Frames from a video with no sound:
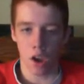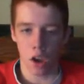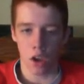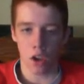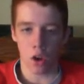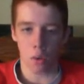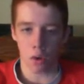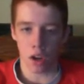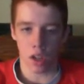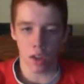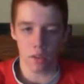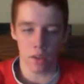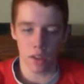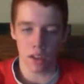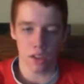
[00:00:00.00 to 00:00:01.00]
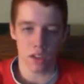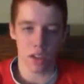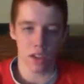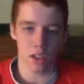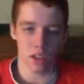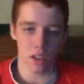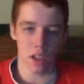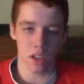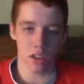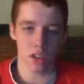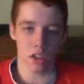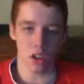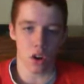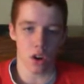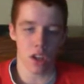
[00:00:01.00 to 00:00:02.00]
yo, we're gonna give you this, this, and
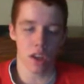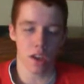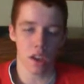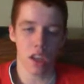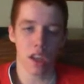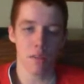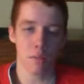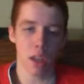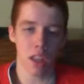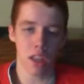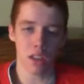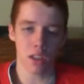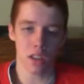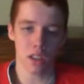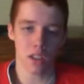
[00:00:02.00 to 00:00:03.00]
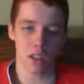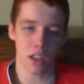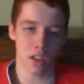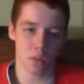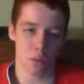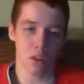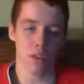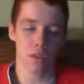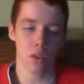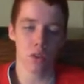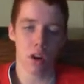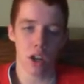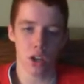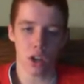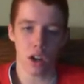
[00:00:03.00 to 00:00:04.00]
this, or give, give me this, this, and this, and we'll give you
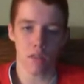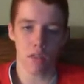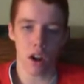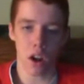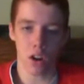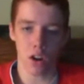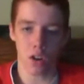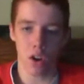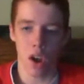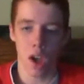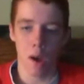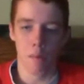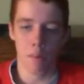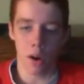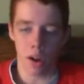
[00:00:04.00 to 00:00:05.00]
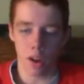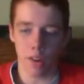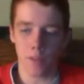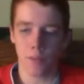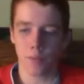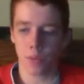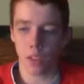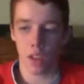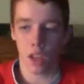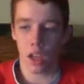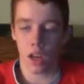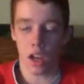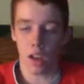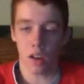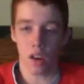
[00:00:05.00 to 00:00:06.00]
Rajon Rondo. But,
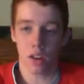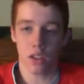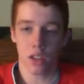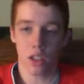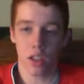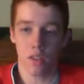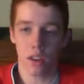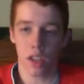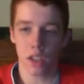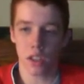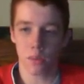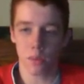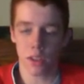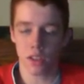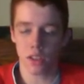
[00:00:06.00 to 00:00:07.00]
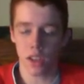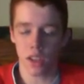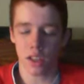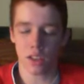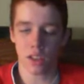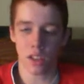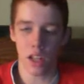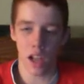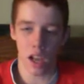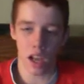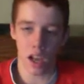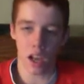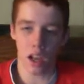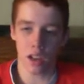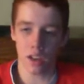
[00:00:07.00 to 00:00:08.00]
and I heard Stephen A. Smith say this, that
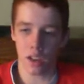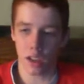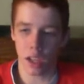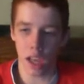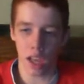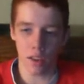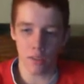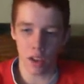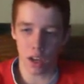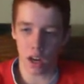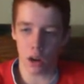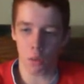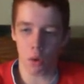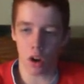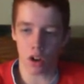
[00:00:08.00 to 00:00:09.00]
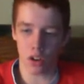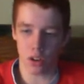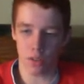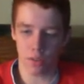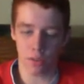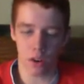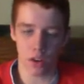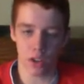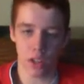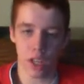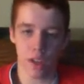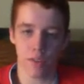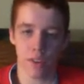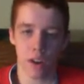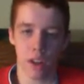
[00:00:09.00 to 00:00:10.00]
I gave in, I watched a first
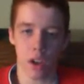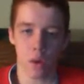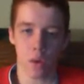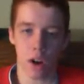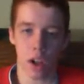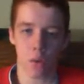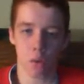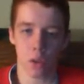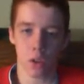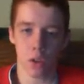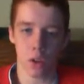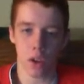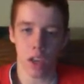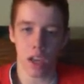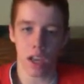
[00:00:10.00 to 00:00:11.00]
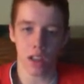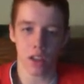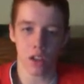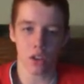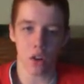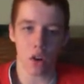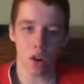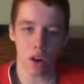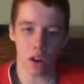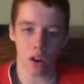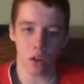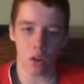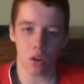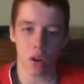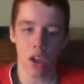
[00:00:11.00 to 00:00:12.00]
take video when I was looking at this
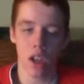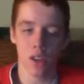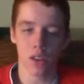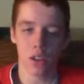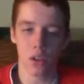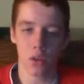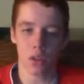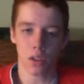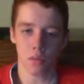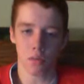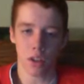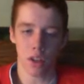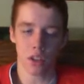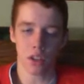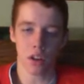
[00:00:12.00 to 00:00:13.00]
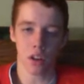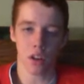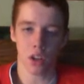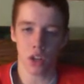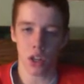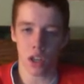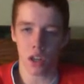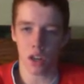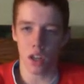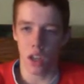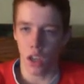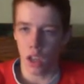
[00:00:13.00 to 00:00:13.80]
article to do some research, and